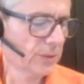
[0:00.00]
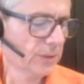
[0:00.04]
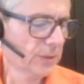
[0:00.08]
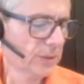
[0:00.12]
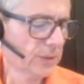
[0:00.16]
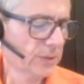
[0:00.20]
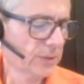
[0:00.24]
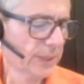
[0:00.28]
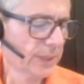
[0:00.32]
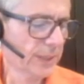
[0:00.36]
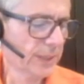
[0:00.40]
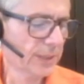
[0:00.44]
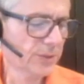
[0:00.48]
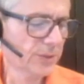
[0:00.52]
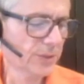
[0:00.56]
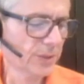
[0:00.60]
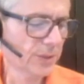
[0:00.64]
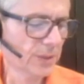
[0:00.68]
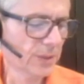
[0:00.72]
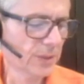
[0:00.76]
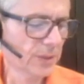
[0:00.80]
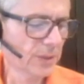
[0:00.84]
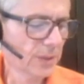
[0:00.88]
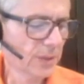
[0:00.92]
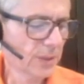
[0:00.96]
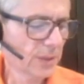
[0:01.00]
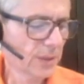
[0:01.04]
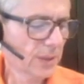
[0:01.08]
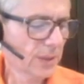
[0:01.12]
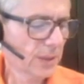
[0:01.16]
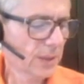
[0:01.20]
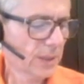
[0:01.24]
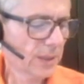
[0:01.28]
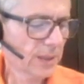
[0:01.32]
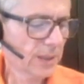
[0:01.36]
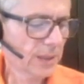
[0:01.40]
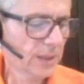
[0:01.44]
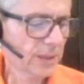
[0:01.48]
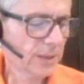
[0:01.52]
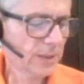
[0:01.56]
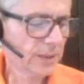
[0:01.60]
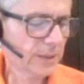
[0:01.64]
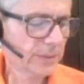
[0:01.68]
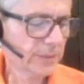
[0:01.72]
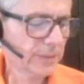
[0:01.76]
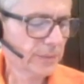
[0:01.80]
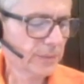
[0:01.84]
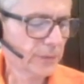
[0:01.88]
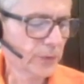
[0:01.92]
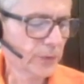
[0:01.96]
credits here
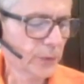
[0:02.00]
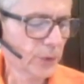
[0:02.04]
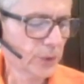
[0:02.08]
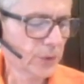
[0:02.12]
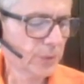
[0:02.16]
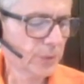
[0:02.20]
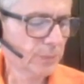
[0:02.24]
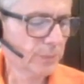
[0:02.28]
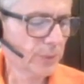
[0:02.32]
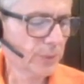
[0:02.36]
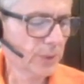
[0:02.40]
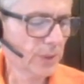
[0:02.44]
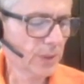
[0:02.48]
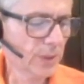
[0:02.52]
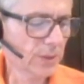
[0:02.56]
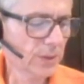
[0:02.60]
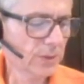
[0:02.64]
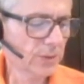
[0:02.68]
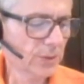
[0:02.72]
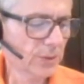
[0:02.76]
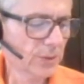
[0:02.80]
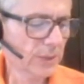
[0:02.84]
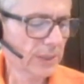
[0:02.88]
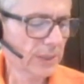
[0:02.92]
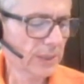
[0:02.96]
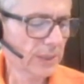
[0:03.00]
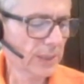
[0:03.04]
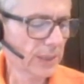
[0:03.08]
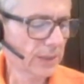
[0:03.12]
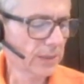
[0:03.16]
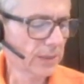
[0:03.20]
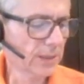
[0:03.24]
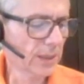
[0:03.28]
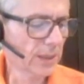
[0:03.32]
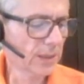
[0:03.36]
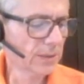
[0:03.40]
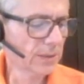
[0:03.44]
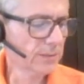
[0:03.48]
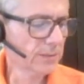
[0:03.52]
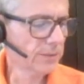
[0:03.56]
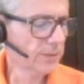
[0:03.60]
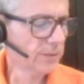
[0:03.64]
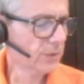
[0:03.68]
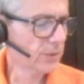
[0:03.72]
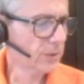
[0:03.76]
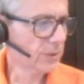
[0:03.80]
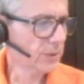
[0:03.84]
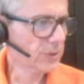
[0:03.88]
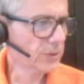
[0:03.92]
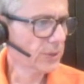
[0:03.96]
first belong to Ken Dunn for
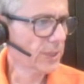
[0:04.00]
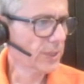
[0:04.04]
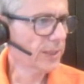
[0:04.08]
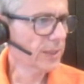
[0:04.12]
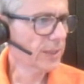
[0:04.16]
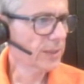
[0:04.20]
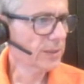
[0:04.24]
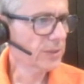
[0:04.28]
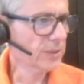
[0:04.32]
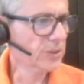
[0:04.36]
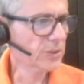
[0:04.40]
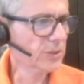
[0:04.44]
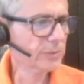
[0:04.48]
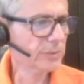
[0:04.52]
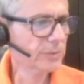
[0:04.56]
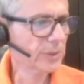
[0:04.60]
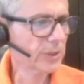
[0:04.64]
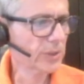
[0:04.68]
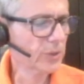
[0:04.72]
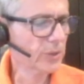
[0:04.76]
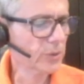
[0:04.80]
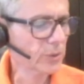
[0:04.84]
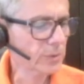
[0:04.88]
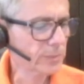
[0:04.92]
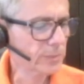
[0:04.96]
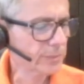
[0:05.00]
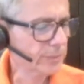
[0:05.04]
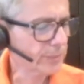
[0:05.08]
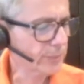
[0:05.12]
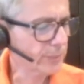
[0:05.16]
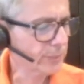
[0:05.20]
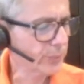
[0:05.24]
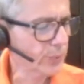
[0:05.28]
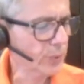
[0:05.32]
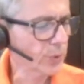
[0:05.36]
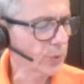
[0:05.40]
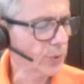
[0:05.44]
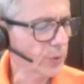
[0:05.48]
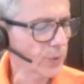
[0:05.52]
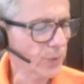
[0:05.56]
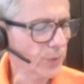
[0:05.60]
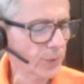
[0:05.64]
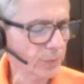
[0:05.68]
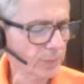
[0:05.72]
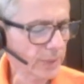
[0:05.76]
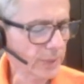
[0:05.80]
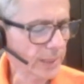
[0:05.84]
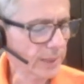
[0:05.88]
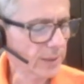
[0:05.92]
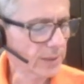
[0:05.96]
designing this beautiful
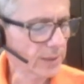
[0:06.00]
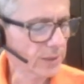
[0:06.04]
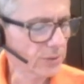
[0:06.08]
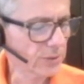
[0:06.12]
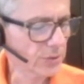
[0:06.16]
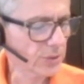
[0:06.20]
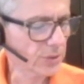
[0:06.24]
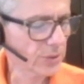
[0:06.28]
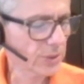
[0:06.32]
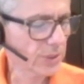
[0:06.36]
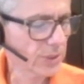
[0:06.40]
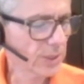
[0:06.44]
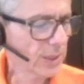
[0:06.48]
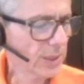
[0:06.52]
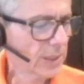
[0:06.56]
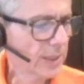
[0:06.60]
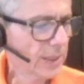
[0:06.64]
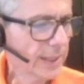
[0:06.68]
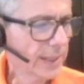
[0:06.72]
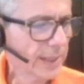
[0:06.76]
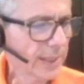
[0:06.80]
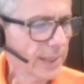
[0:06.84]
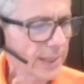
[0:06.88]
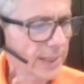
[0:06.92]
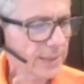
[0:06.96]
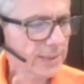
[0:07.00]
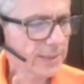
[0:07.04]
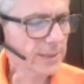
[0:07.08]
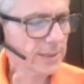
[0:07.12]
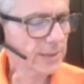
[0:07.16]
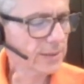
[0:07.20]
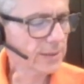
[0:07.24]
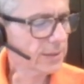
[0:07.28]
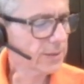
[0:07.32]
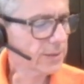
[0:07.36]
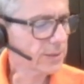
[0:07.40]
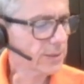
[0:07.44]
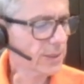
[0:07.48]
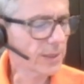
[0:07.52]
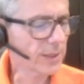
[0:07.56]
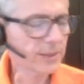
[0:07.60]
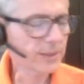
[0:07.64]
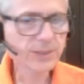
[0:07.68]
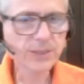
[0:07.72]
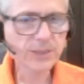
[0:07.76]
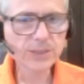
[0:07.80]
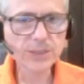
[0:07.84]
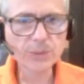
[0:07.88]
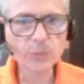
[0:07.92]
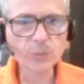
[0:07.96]
package. Excellent design
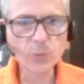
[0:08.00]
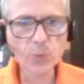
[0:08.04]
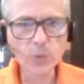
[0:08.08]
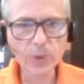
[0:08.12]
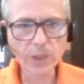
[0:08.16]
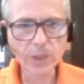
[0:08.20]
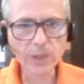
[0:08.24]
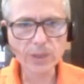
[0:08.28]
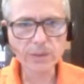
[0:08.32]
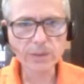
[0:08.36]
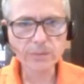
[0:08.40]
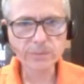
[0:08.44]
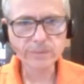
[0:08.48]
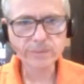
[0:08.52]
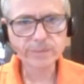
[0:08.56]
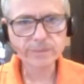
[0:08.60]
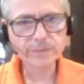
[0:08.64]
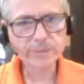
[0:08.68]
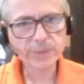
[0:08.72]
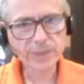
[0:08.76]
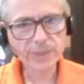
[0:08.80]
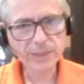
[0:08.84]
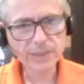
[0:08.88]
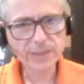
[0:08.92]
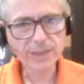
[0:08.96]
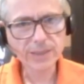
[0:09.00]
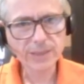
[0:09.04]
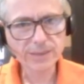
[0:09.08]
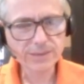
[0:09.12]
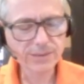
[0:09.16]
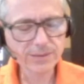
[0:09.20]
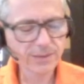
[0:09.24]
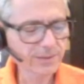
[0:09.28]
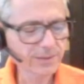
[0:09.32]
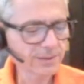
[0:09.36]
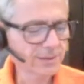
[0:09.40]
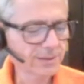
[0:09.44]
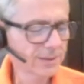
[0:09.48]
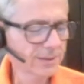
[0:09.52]
system, well play tested.